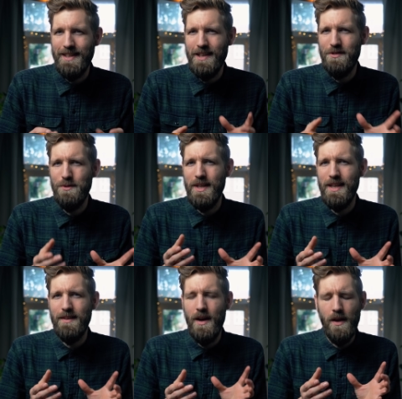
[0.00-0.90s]
And let's do
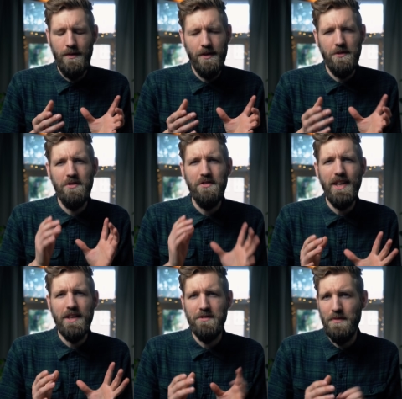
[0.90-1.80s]
that on the
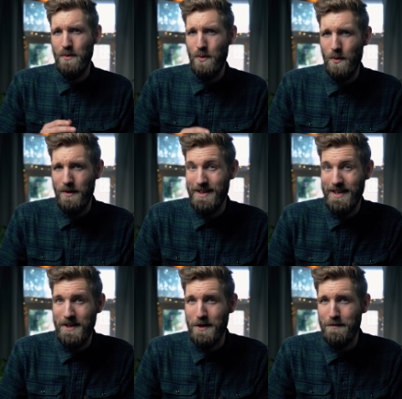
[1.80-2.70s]
sixth chord in the
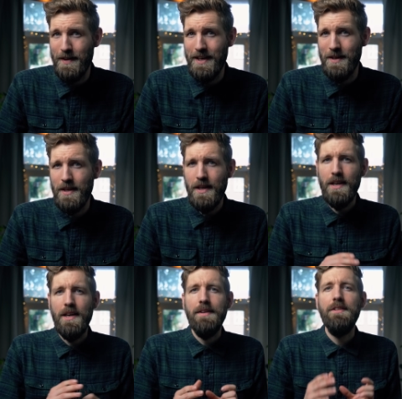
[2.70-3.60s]
key of E.
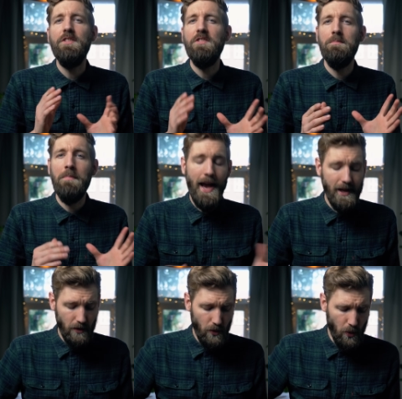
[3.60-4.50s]
This is a
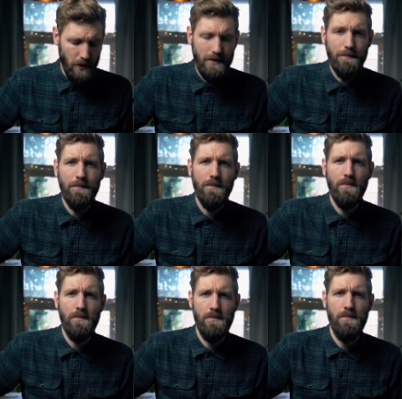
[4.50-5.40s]
minor chord.
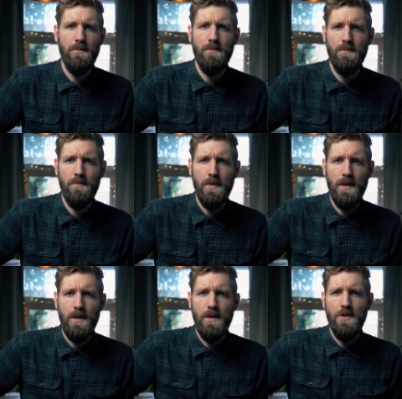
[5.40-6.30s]

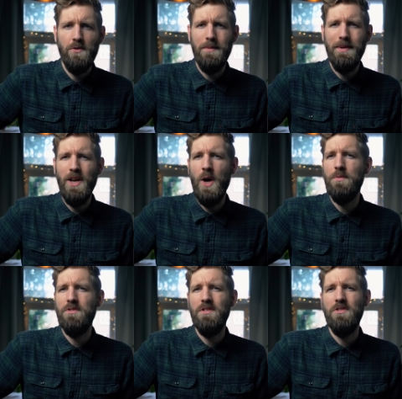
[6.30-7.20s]
So it
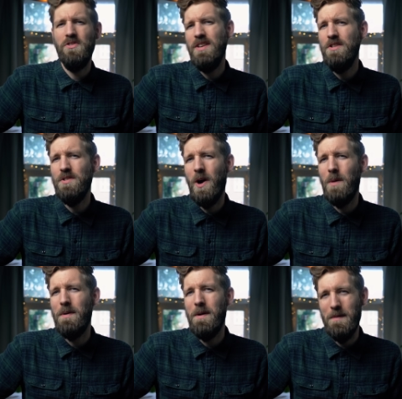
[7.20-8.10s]
becomes C
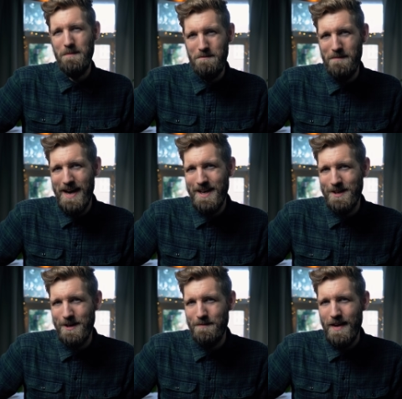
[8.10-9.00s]
sharp
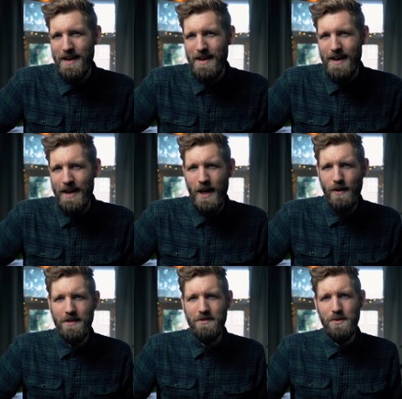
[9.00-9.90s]
minor. And now
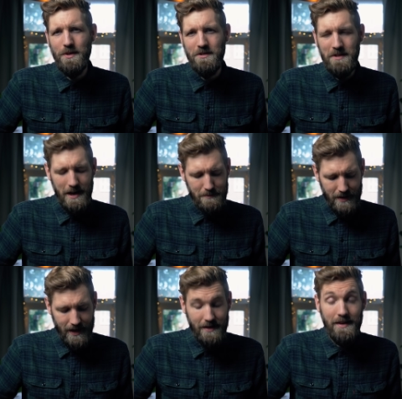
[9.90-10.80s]
let's do the same
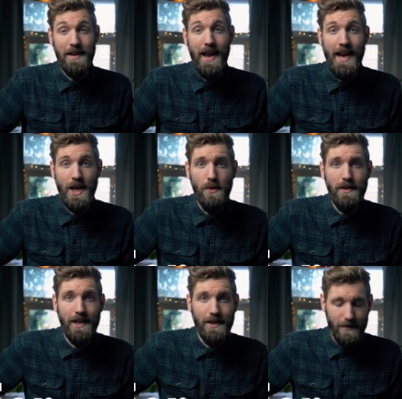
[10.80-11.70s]
in
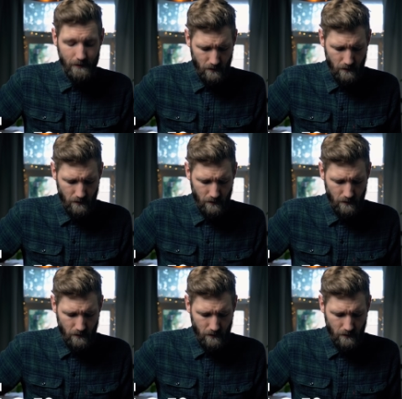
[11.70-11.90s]
Aeolian.